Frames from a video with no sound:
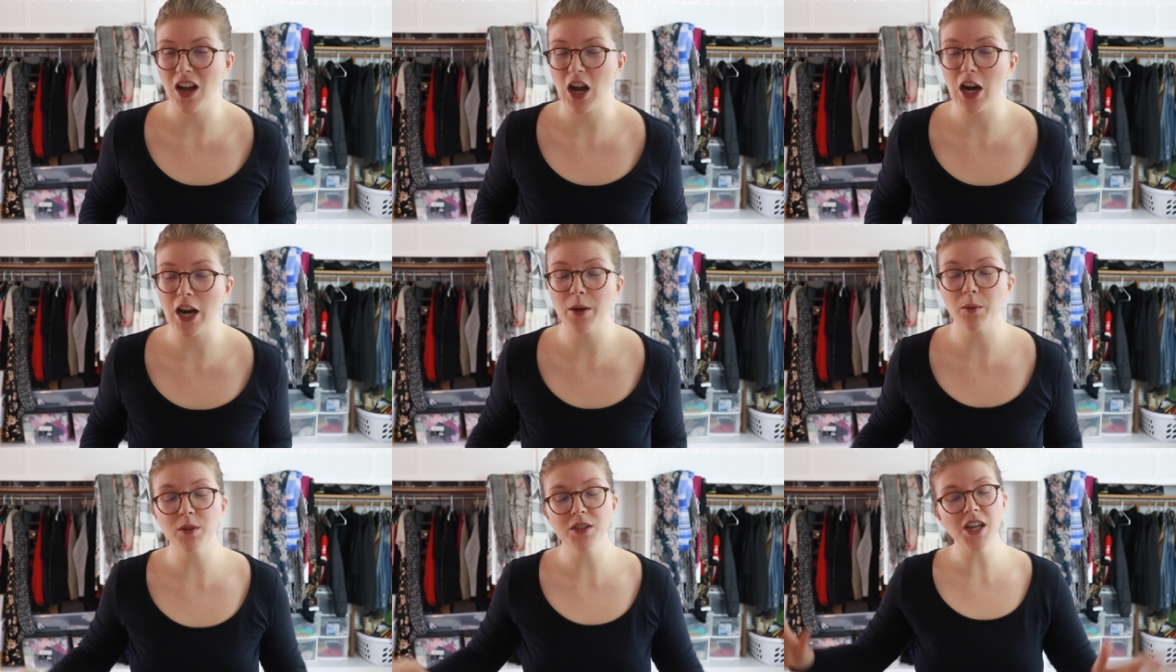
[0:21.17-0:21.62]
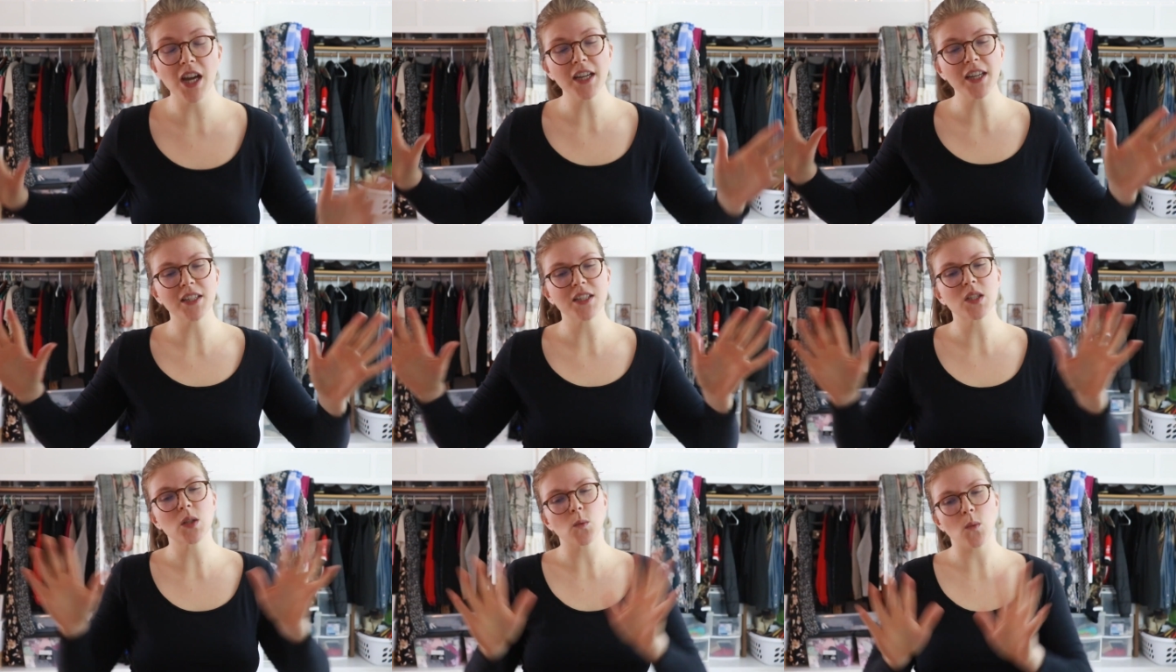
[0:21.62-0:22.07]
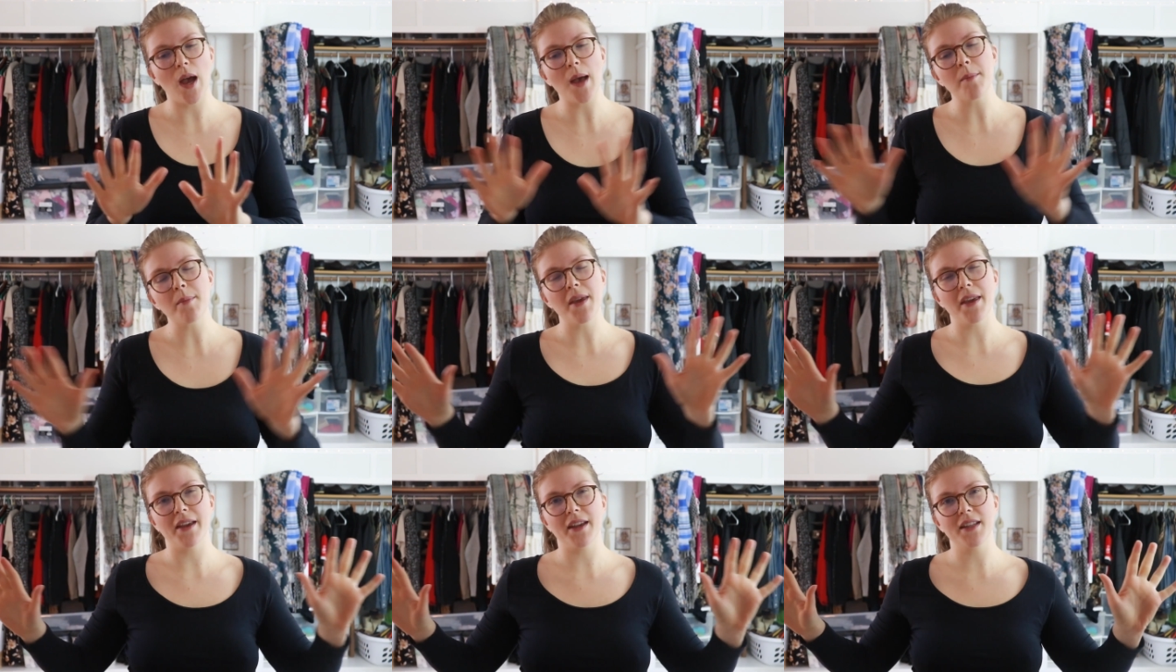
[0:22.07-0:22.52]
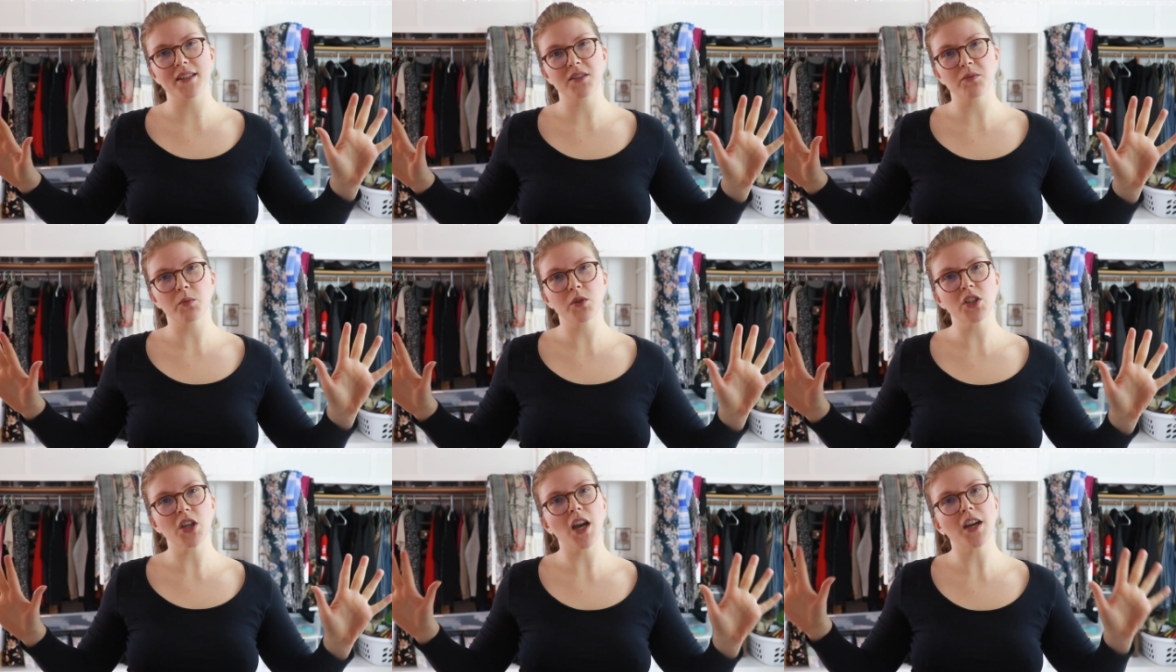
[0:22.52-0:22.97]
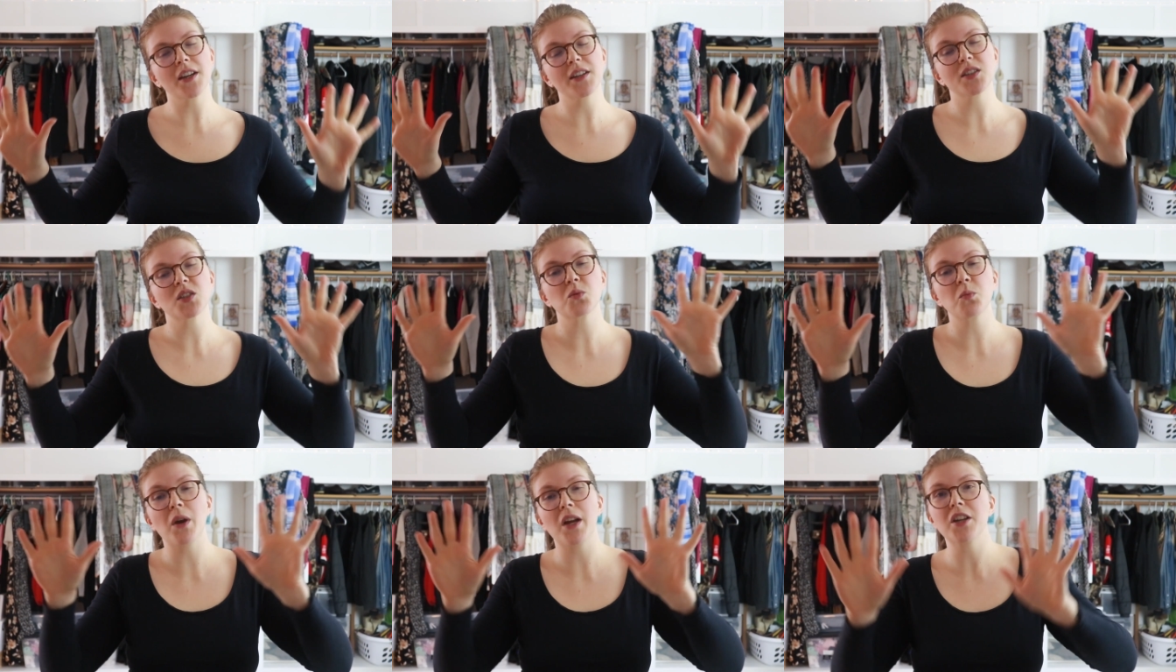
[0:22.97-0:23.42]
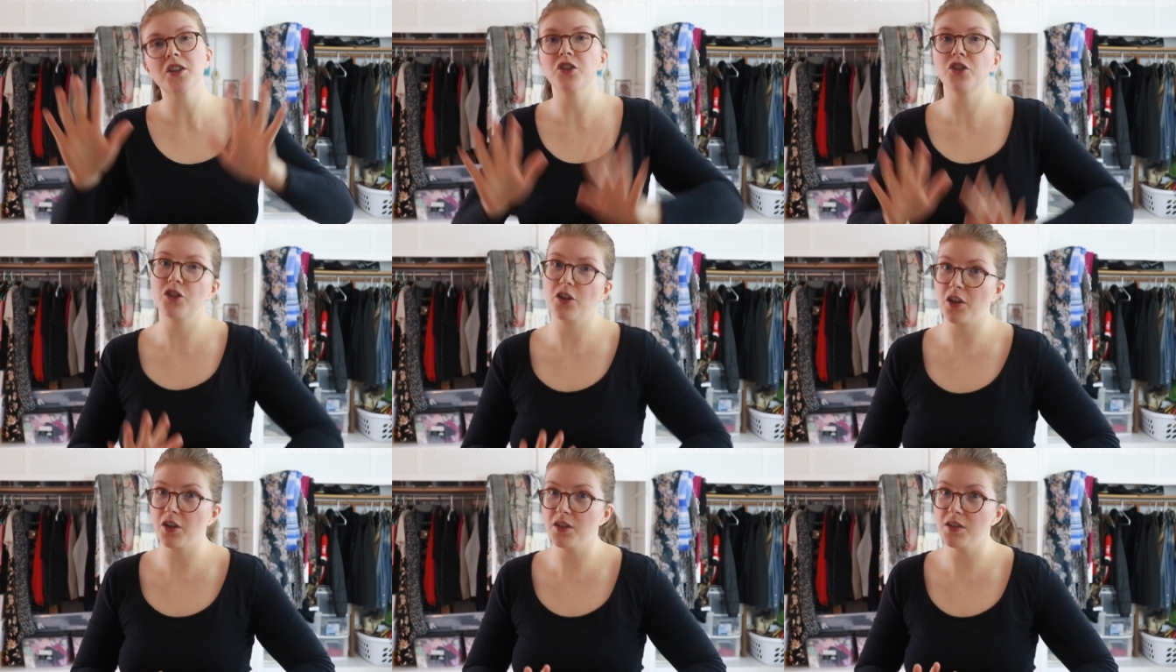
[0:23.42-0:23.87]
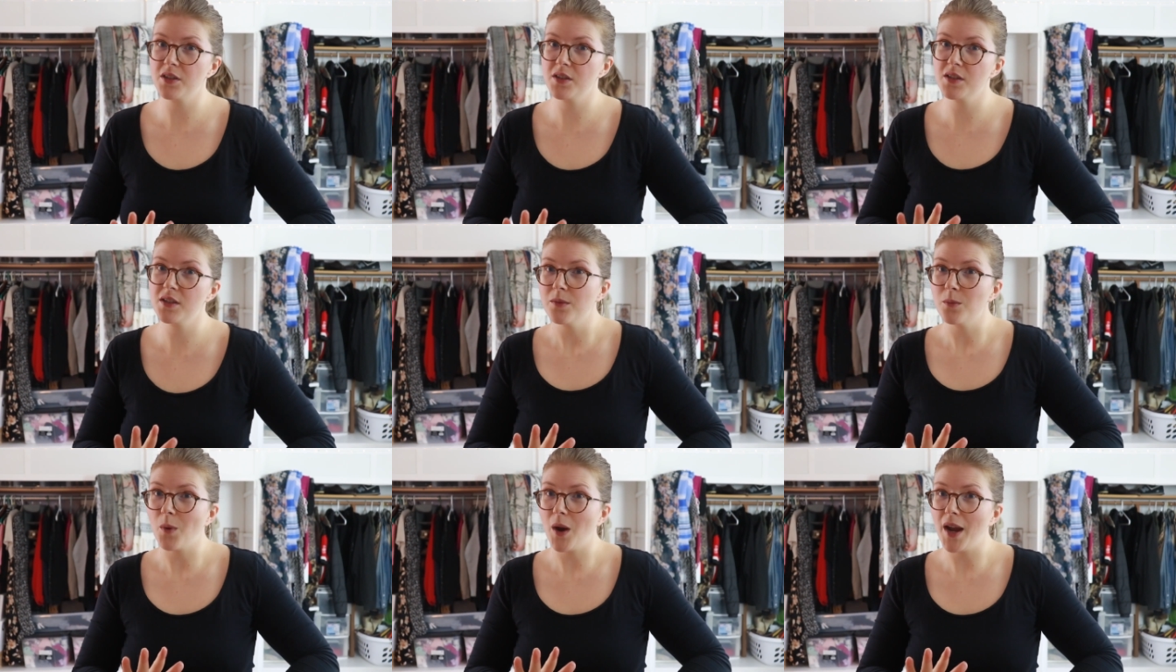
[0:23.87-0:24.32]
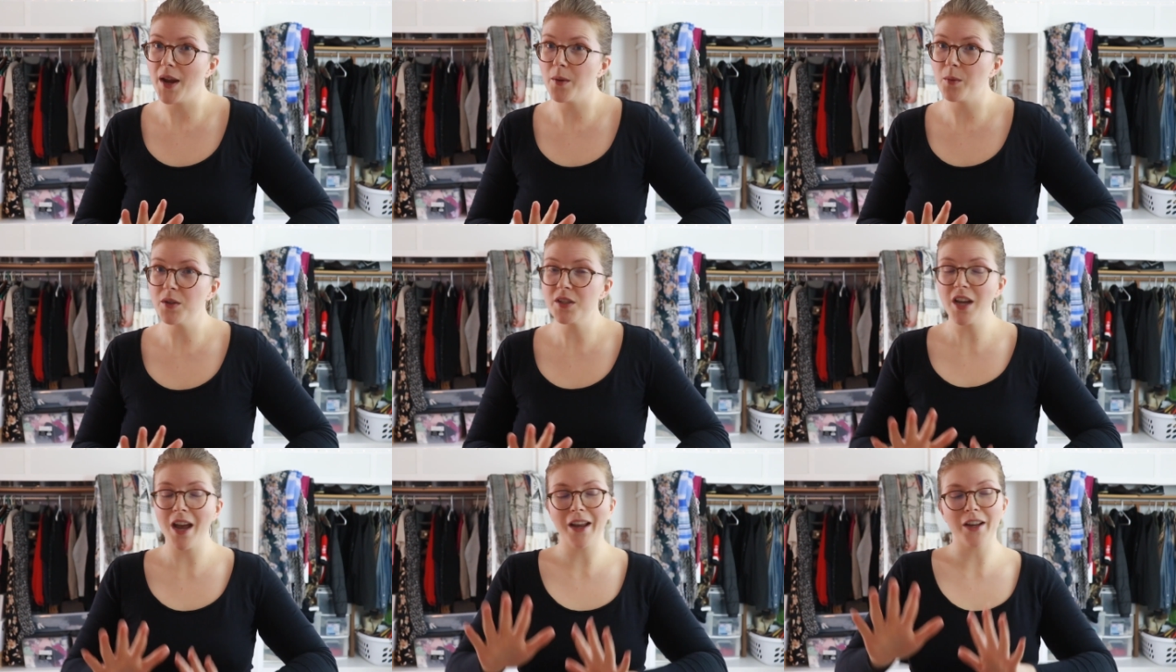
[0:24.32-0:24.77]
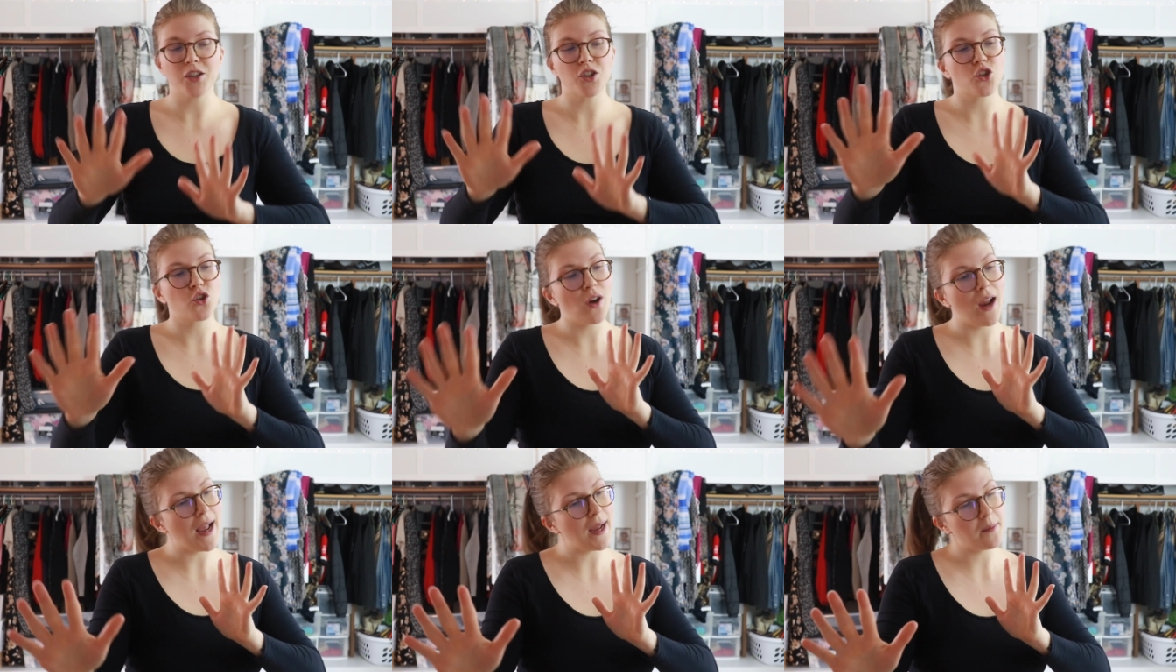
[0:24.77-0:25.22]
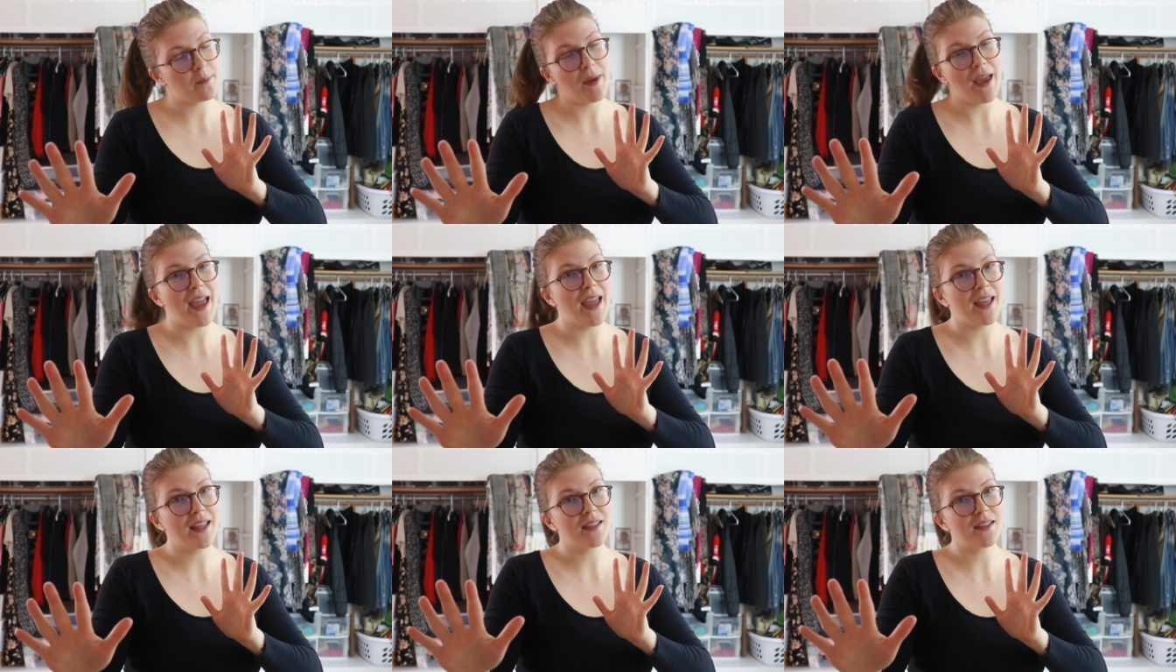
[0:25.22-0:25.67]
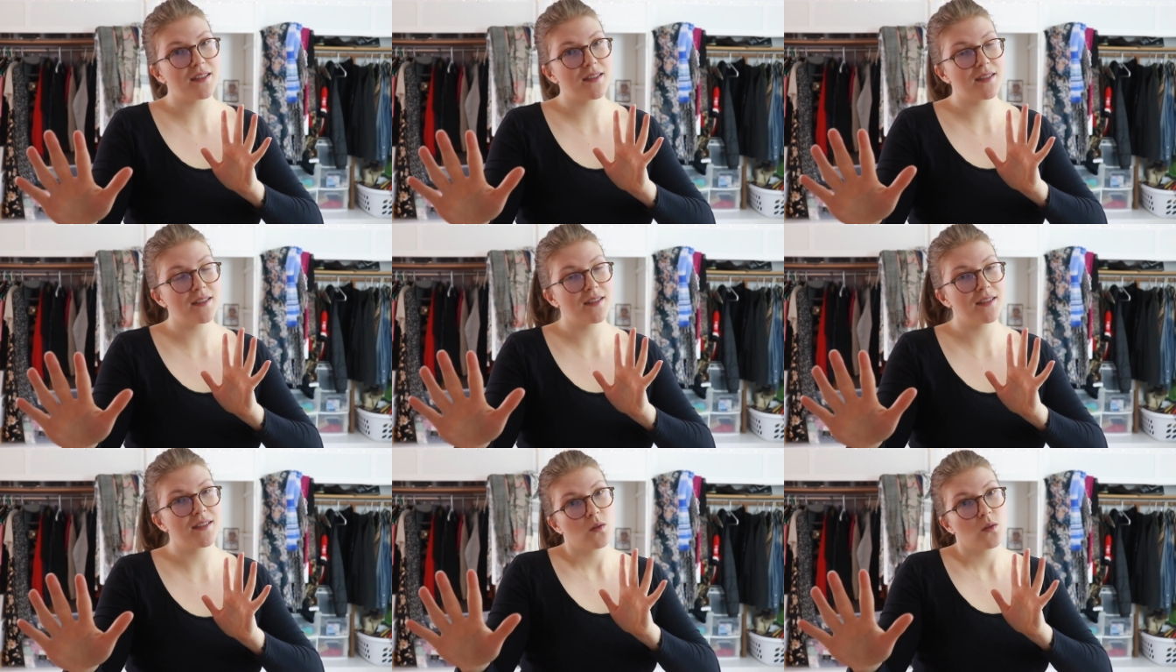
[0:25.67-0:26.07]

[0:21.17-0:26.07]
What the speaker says: All right, we're talking sweatpants, we're talking sweatshirts, right? We're talking track pants.